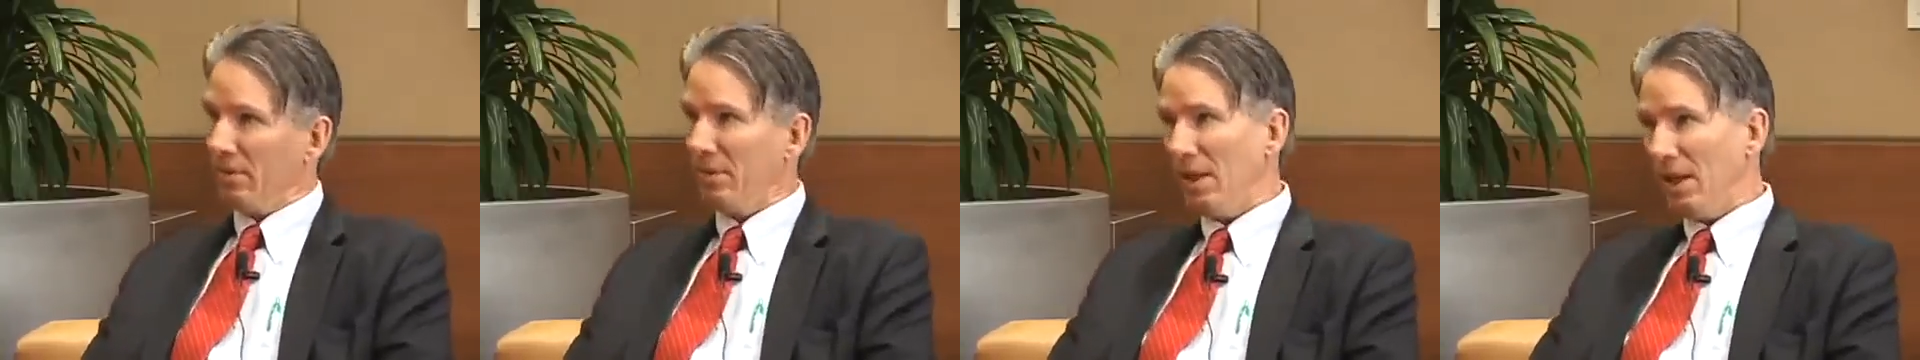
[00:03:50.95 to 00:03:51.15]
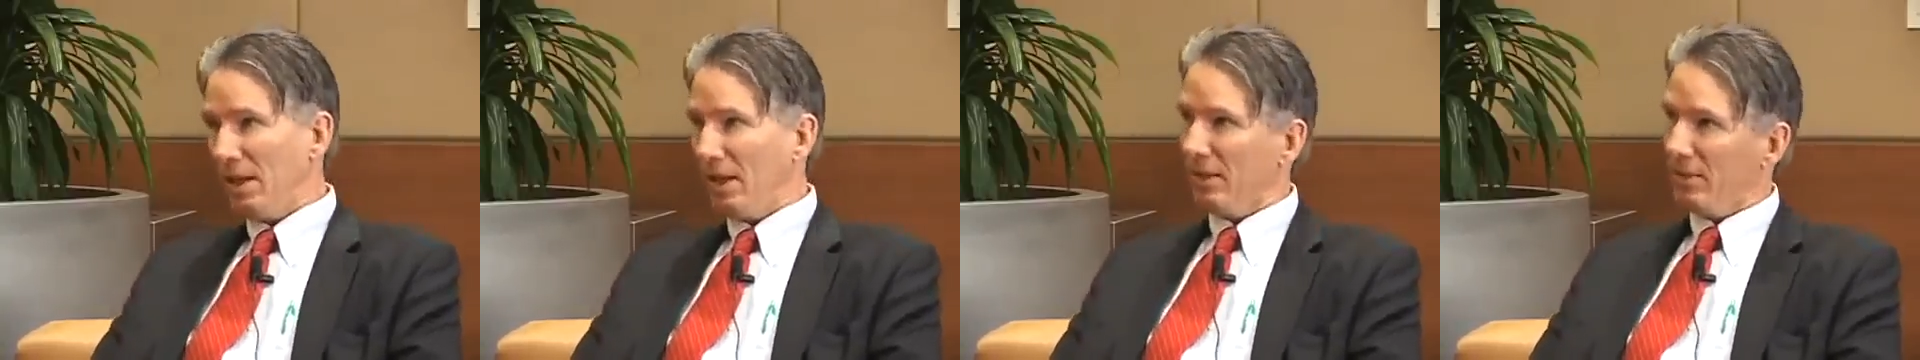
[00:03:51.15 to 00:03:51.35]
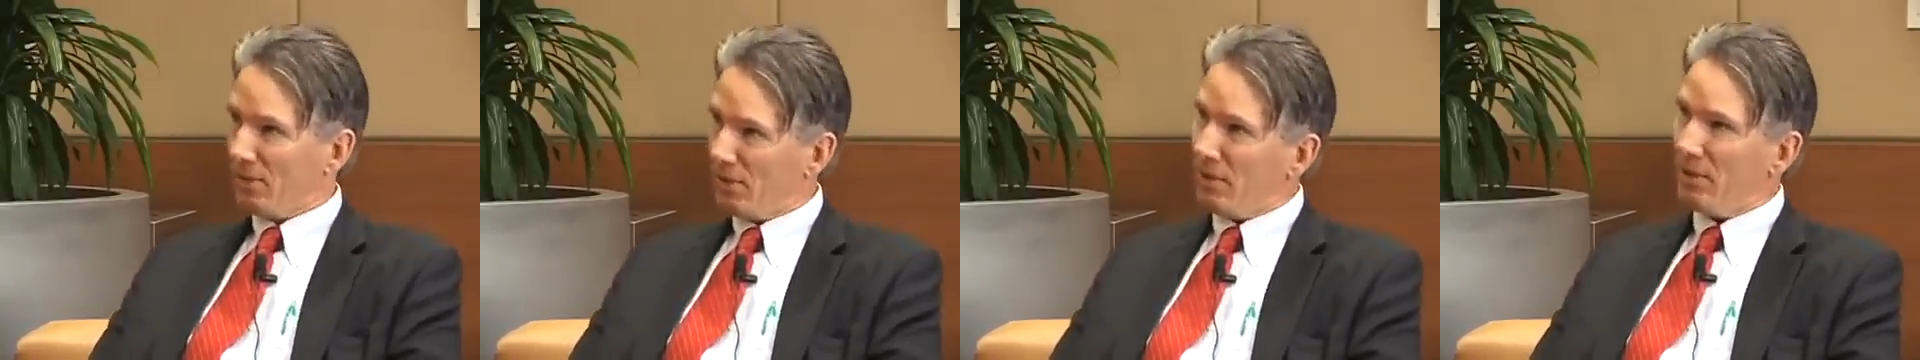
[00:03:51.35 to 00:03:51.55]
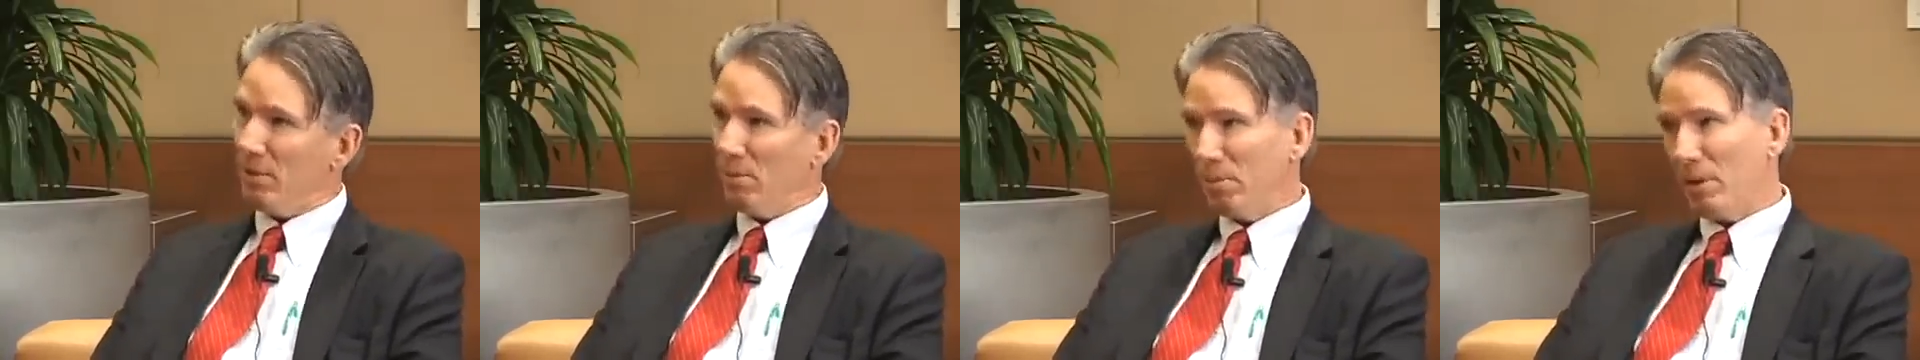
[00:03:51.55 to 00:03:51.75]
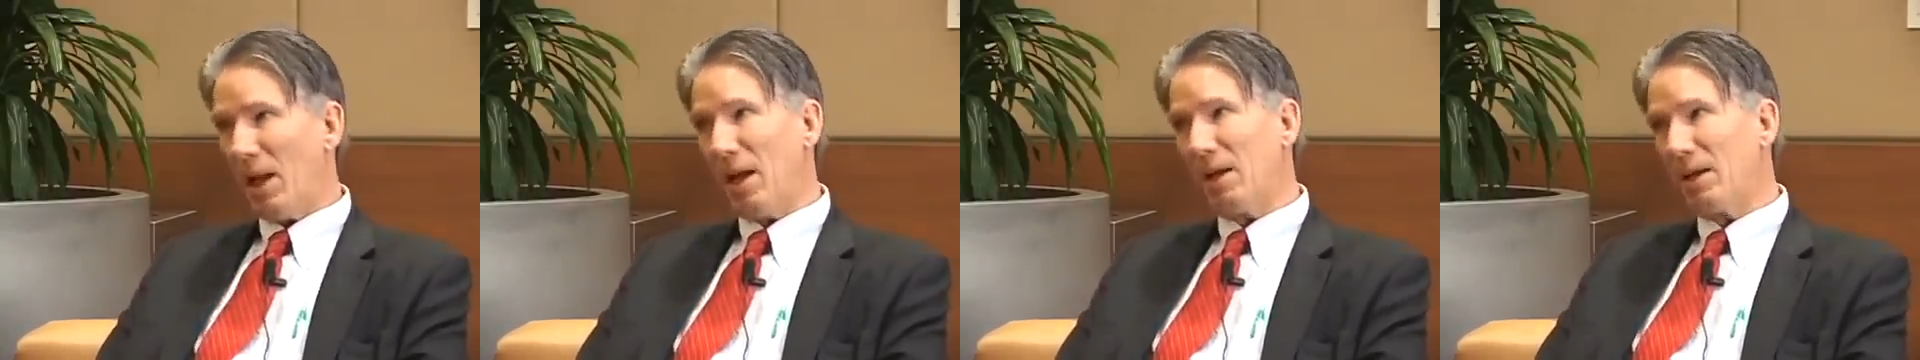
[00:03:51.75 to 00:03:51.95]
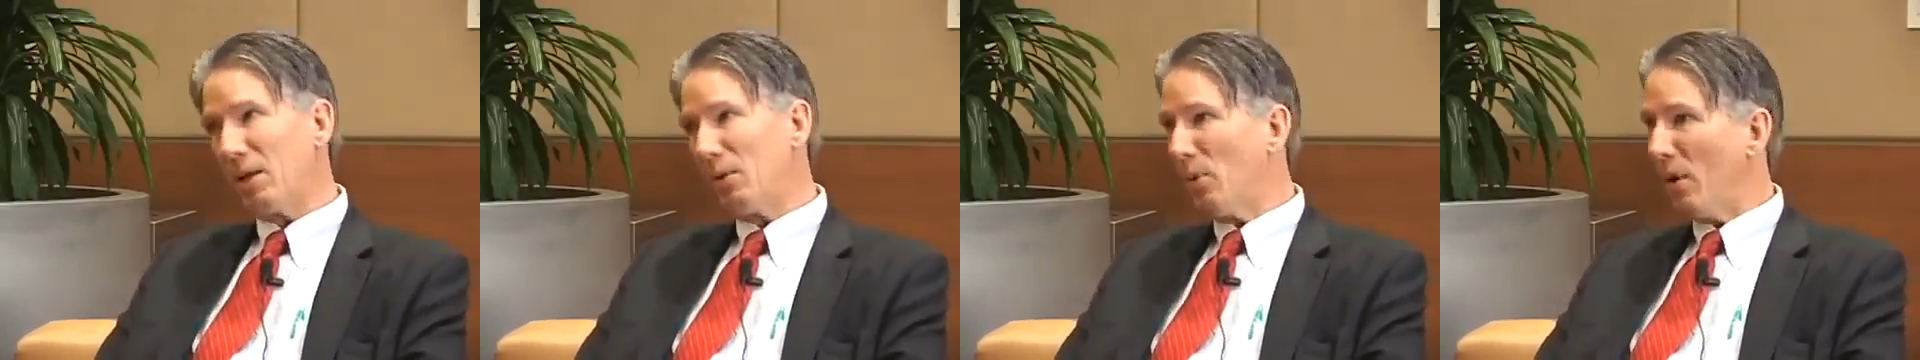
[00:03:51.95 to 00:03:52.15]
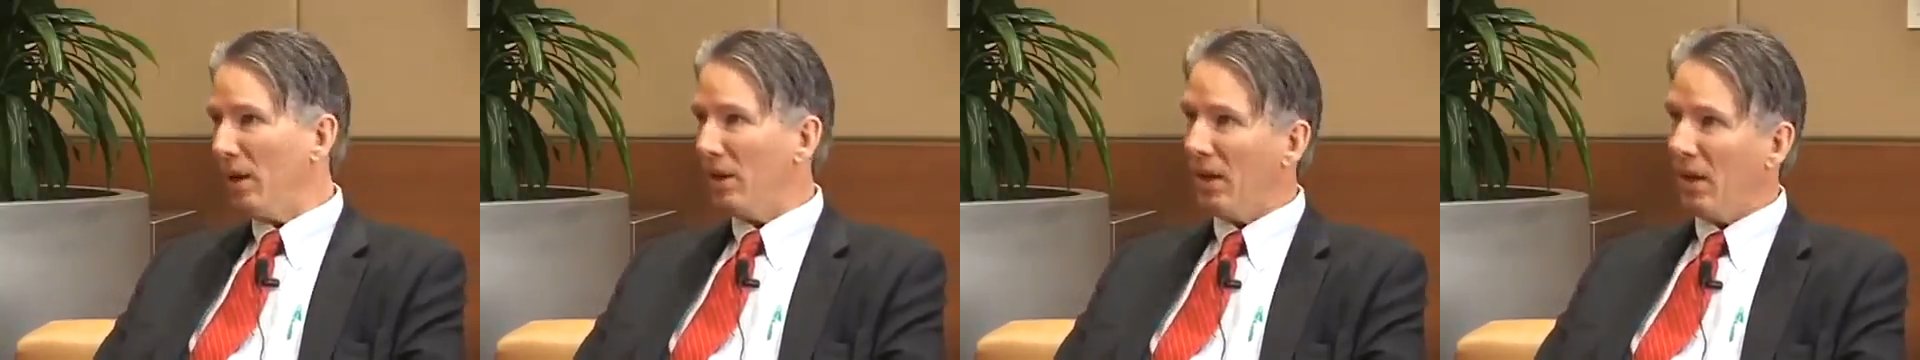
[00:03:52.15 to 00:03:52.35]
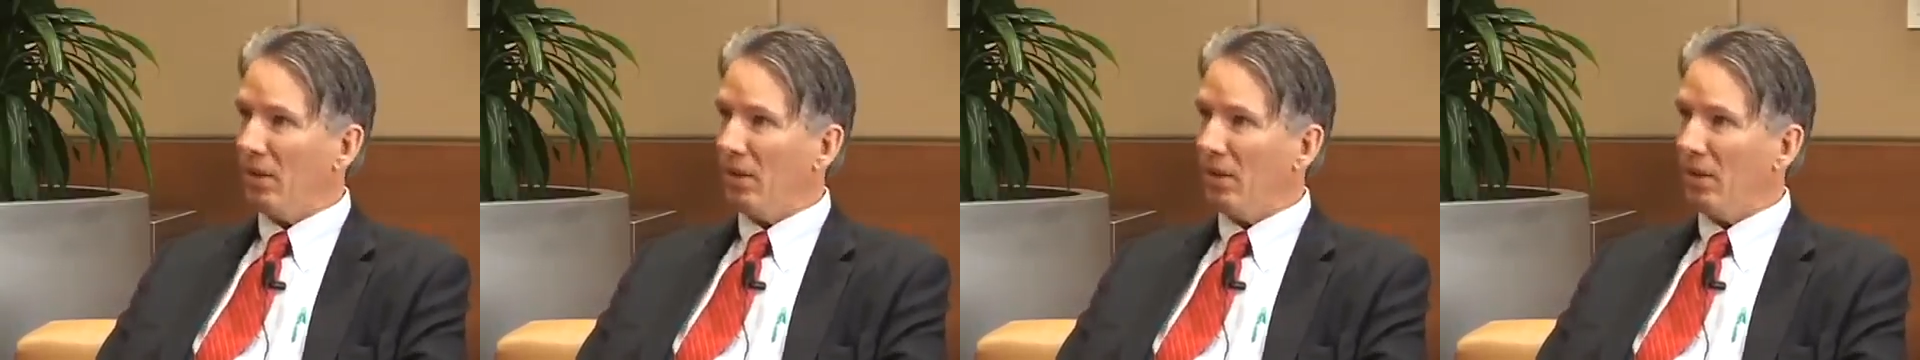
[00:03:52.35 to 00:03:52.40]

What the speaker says: They can see the black and white